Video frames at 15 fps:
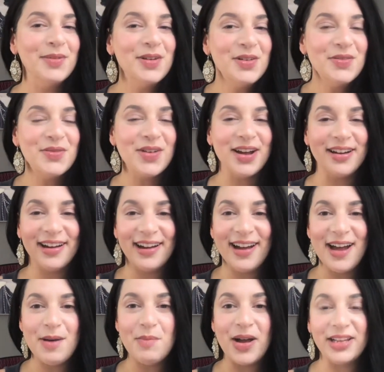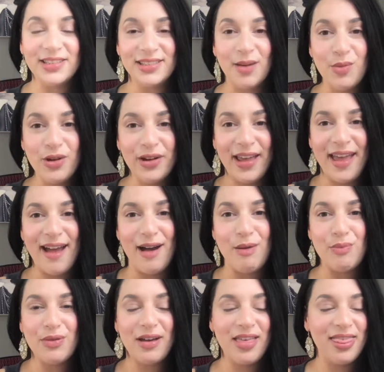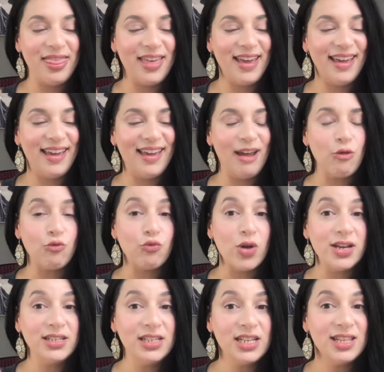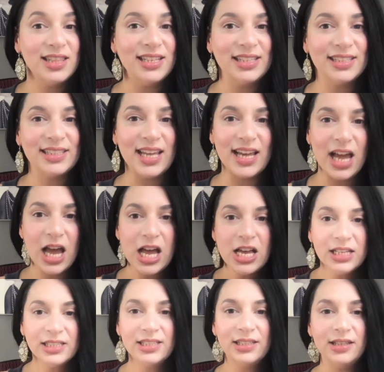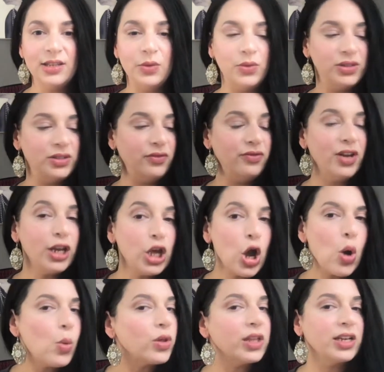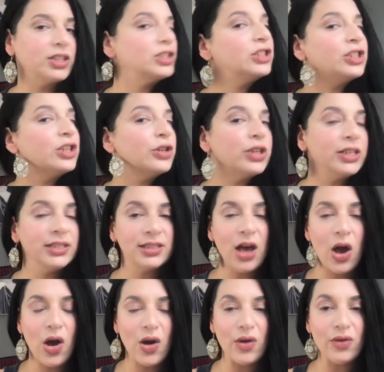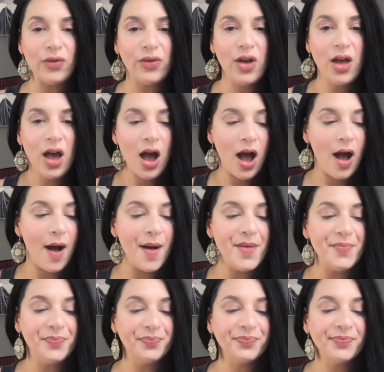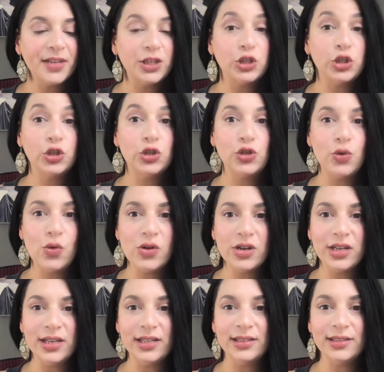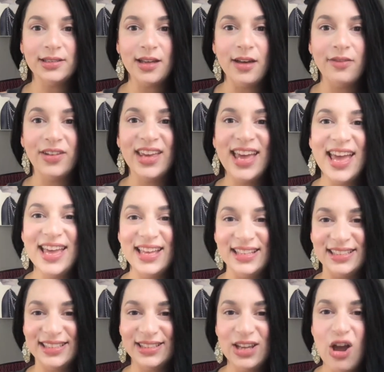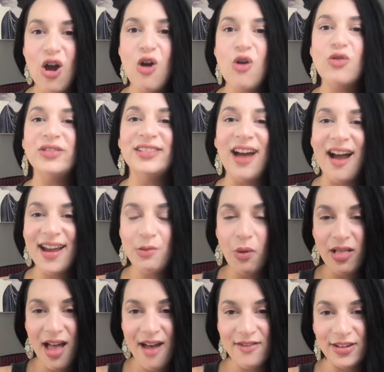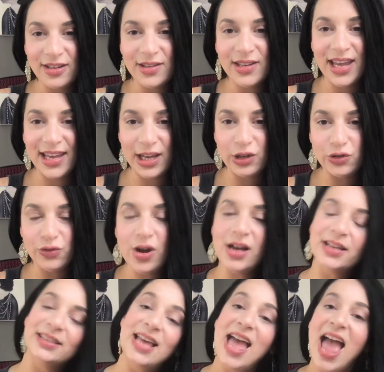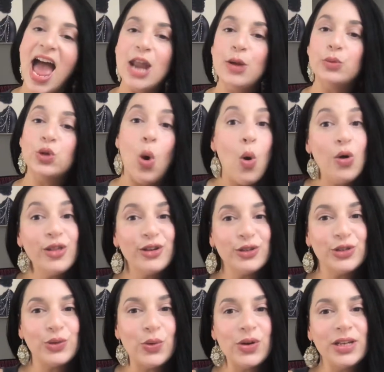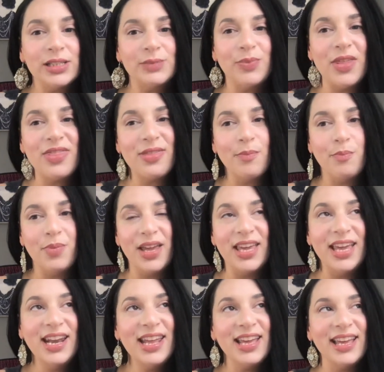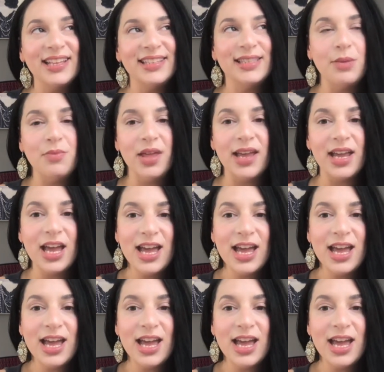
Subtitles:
where my summer camp, they rented this, like, it was a video with like a series of stories of kids who died while taking drugs, and it was all their stories, but the beginning is them like